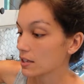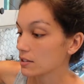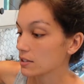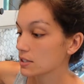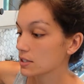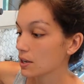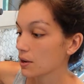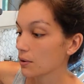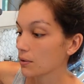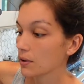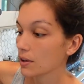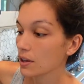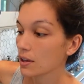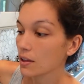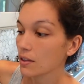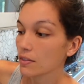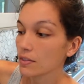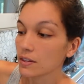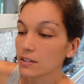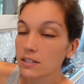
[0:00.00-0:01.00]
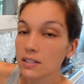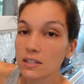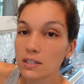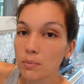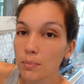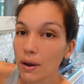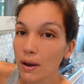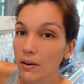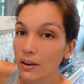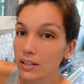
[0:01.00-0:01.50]
So This is
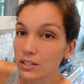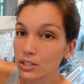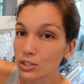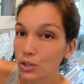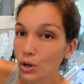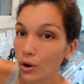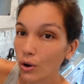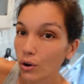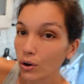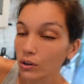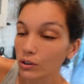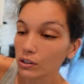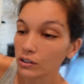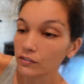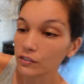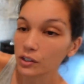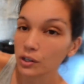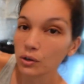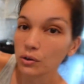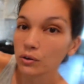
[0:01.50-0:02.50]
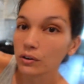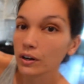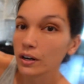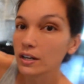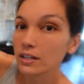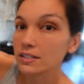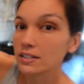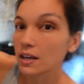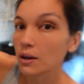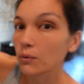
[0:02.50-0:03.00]
about as tall of an okra
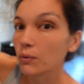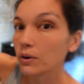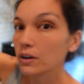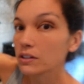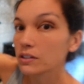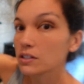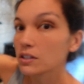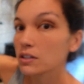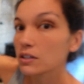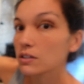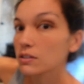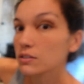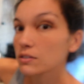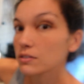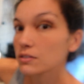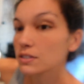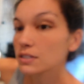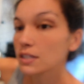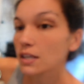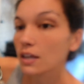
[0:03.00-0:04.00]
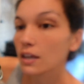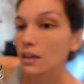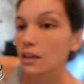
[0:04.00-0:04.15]
as I want to use.